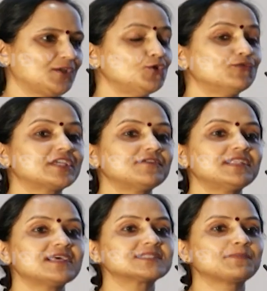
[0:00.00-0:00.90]
You've
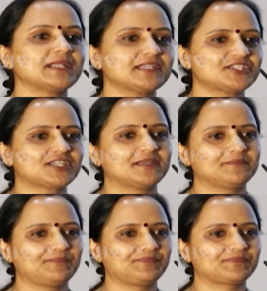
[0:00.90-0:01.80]
given us
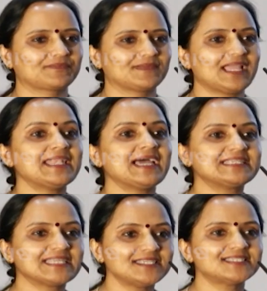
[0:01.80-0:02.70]
Parichay. An
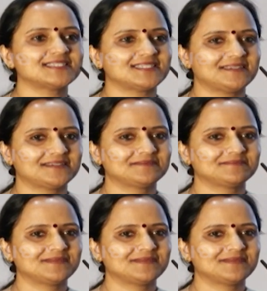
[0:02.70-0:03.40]
identity.